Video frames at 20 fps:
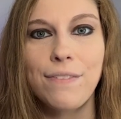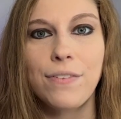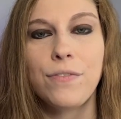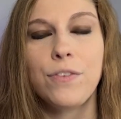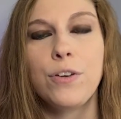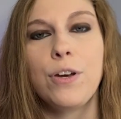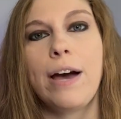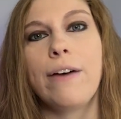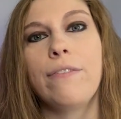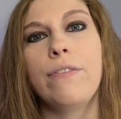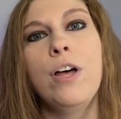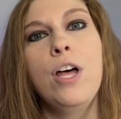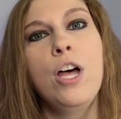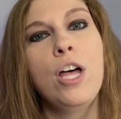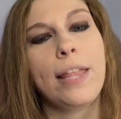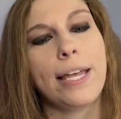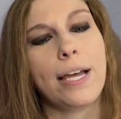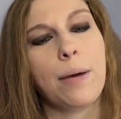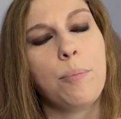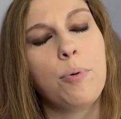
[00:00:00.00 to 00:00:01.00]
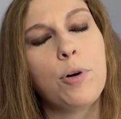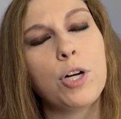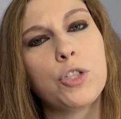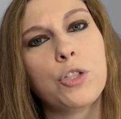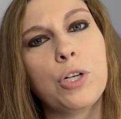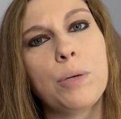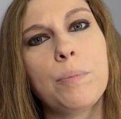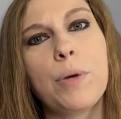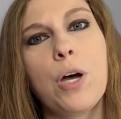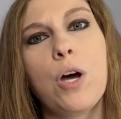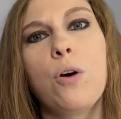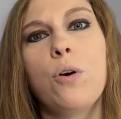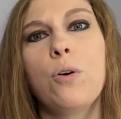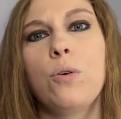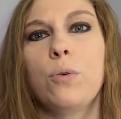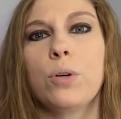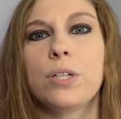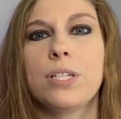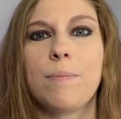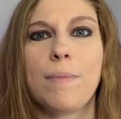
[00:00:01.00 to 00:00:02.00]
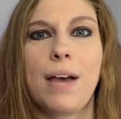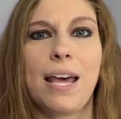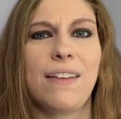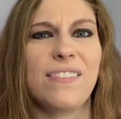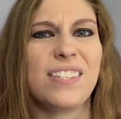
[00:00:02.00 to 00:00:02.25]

If you have like a portrait mode or some kind